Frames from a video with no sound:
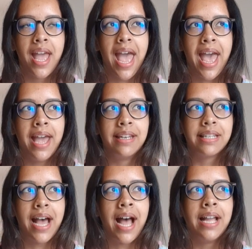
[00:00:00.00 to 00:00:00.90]
And
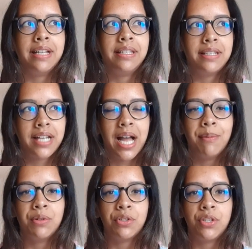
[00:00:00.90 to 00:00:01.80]
I did
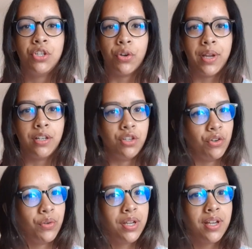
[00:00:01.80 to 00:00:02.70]
come during
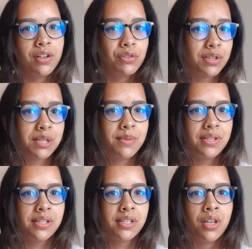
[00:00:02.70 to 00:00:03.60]
New Year and
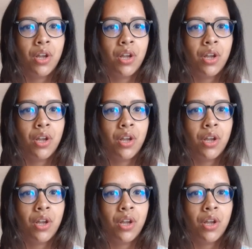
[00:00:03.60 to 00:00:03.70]
Christmas,